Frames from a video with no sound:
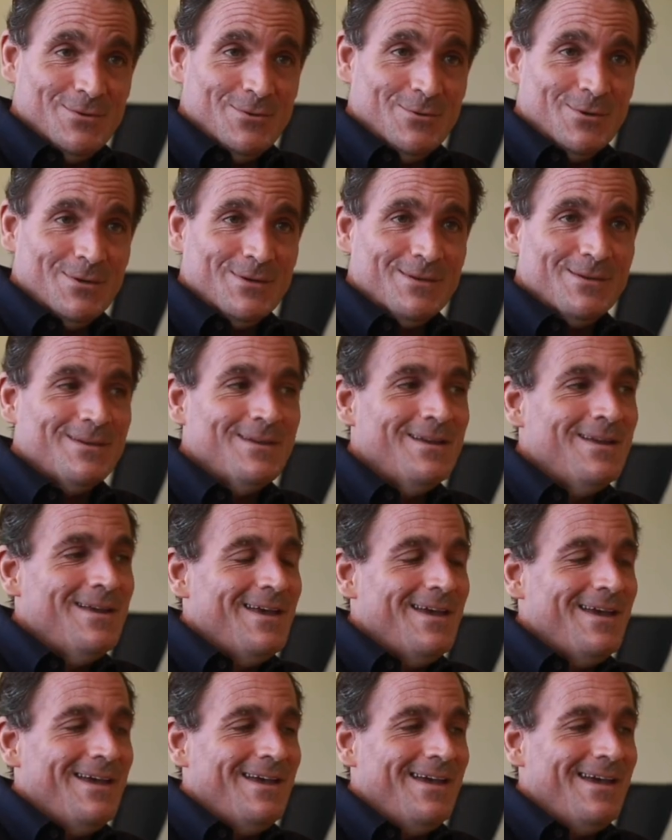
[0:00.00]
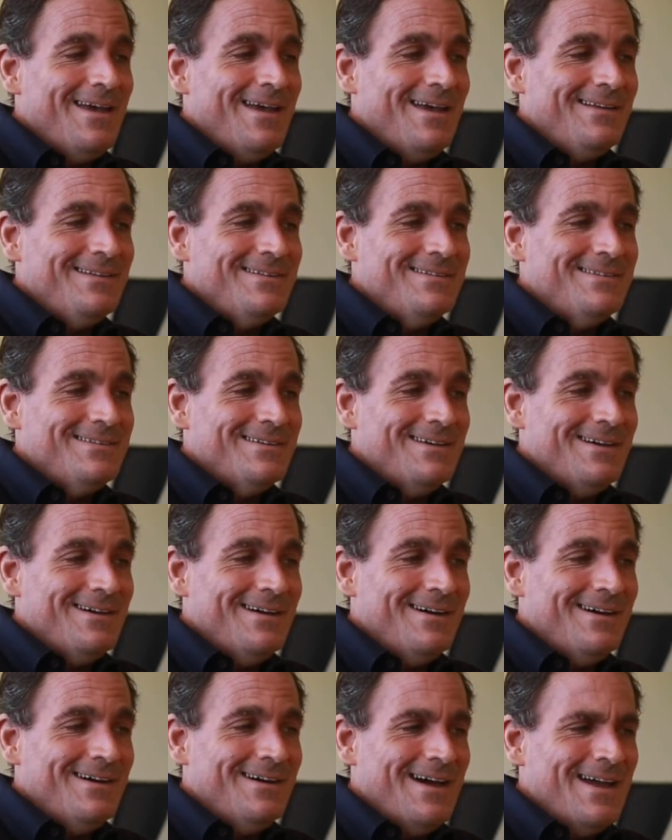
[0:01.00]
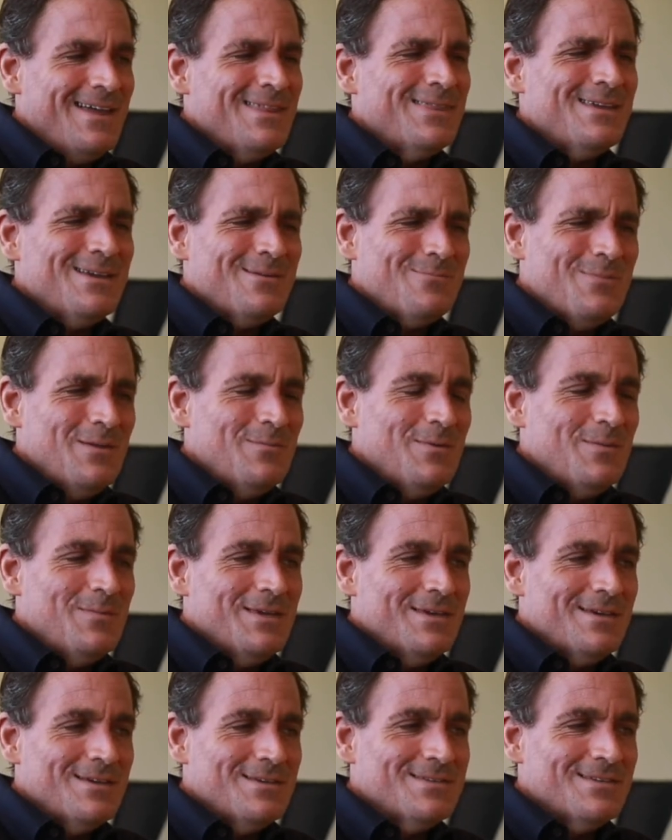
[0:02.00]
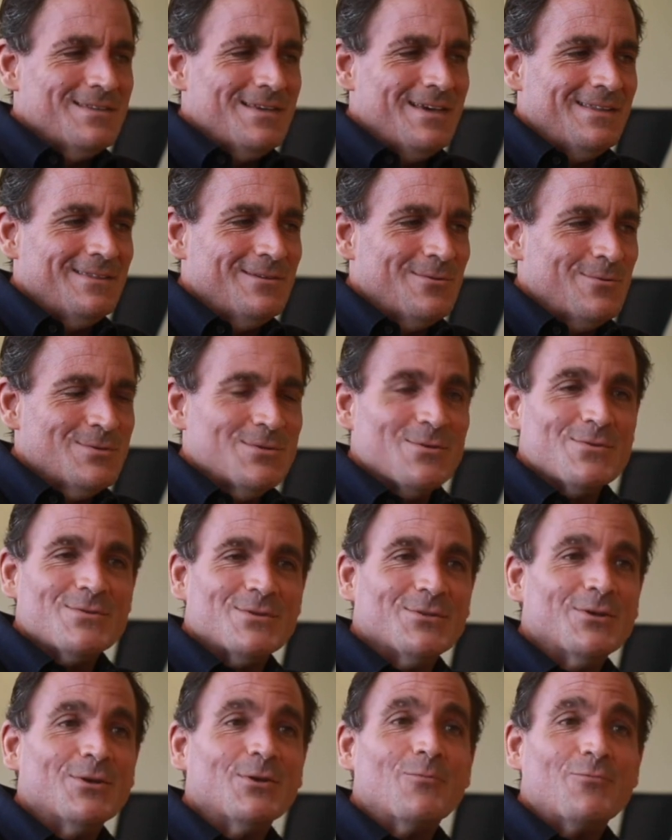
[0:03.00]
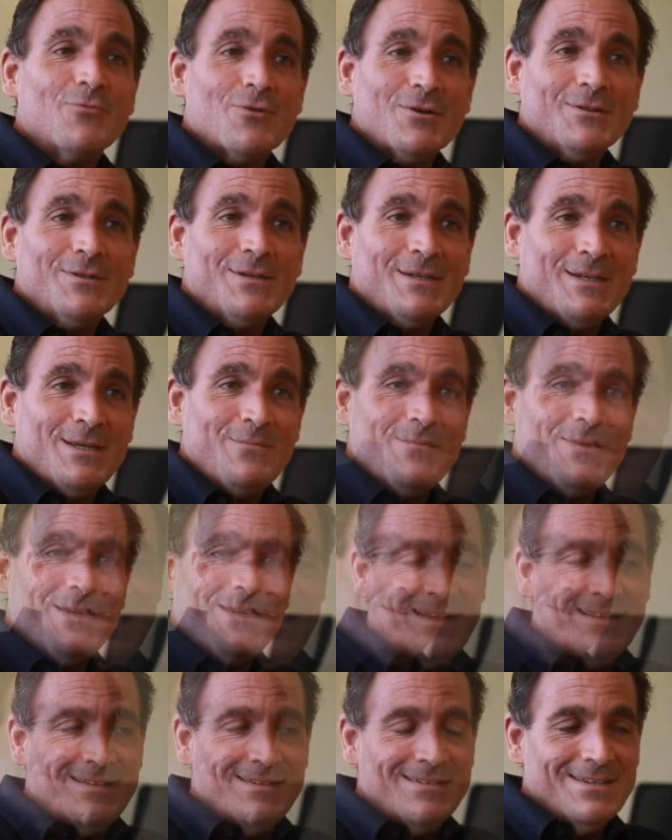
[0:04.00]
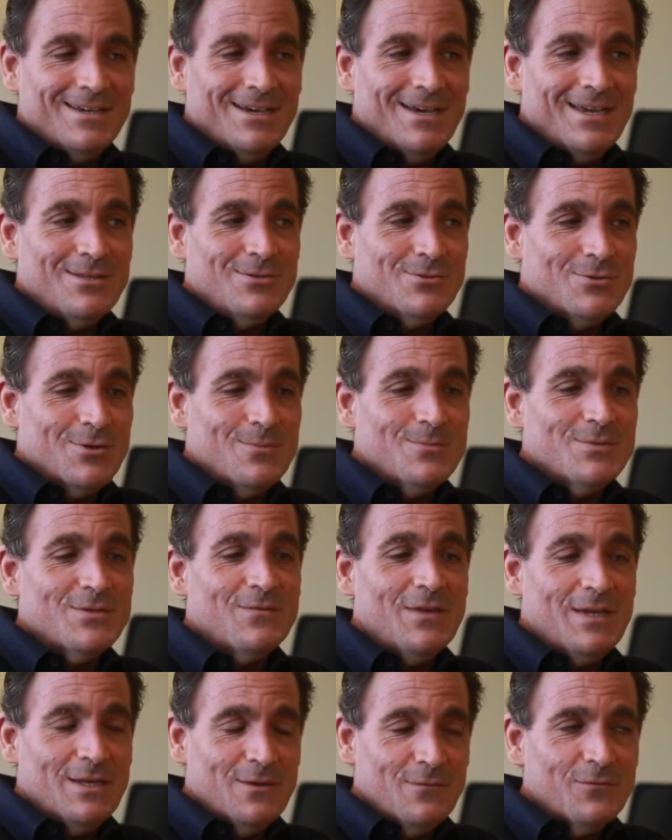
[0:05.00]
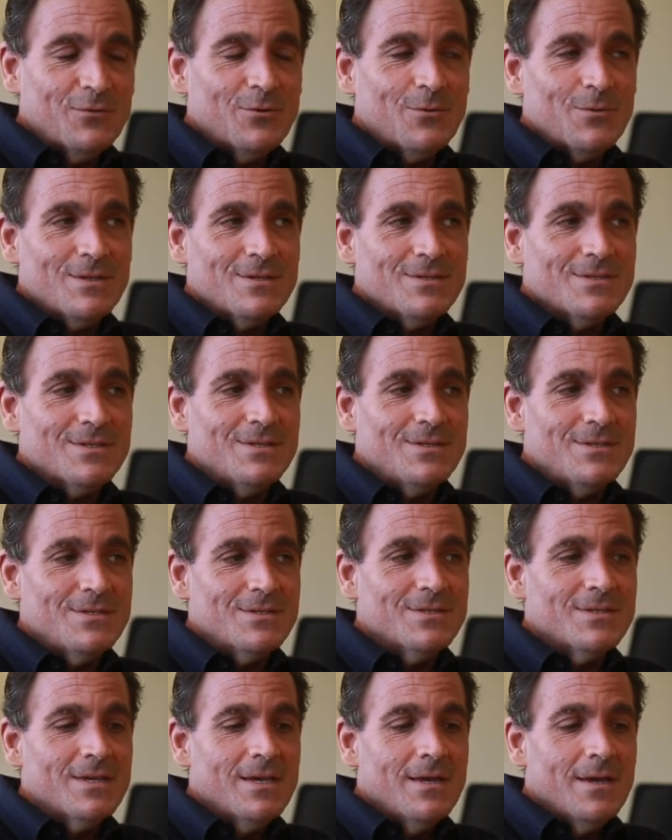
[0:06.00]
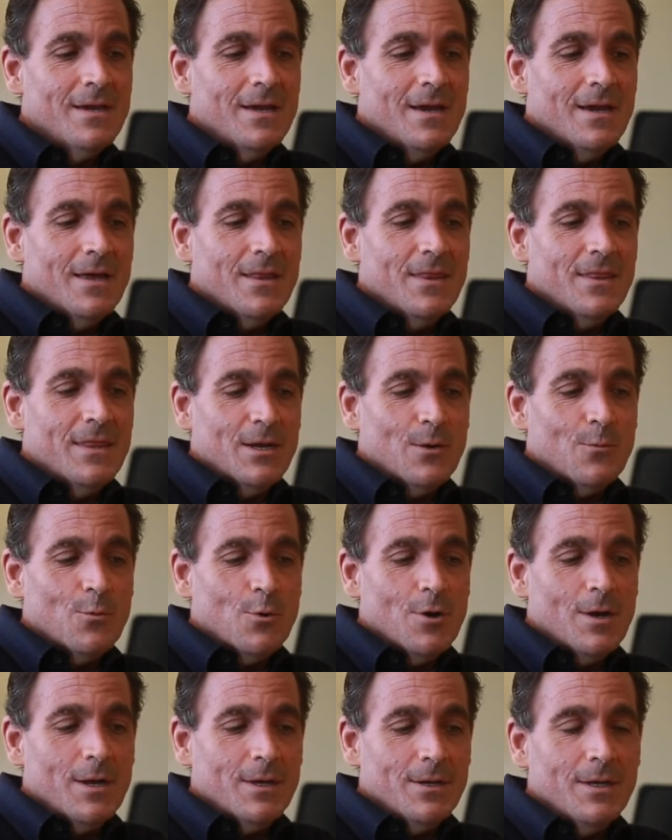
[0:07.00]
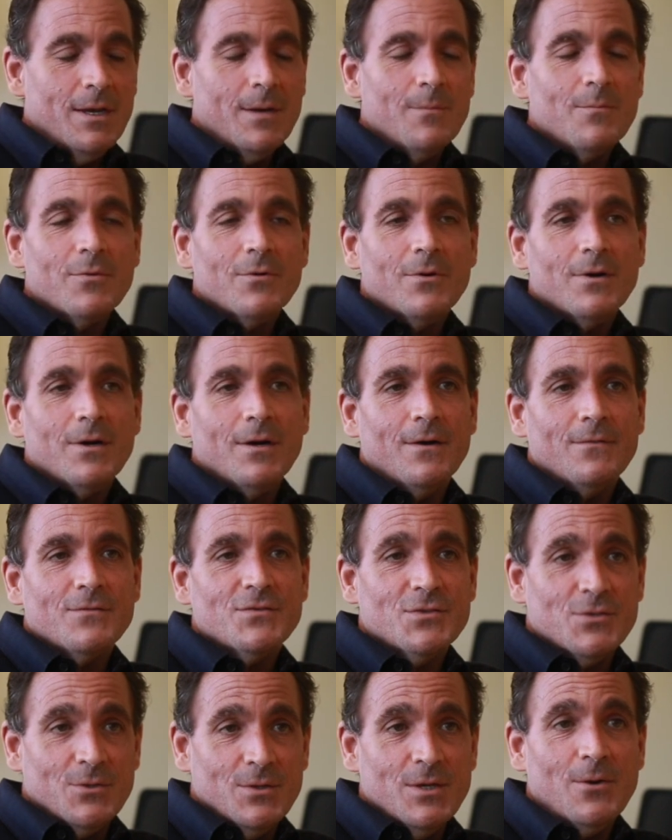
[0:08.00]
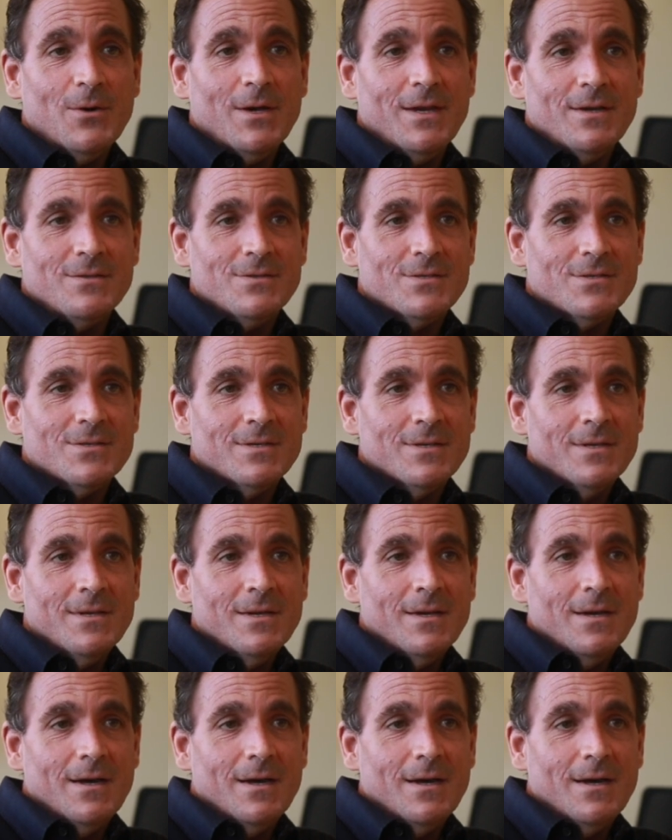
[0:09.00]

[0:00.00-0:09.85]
New York, and I think maybe because of that, there was always a little Brooklyn in me. In terms of influences, there were a number of studio heads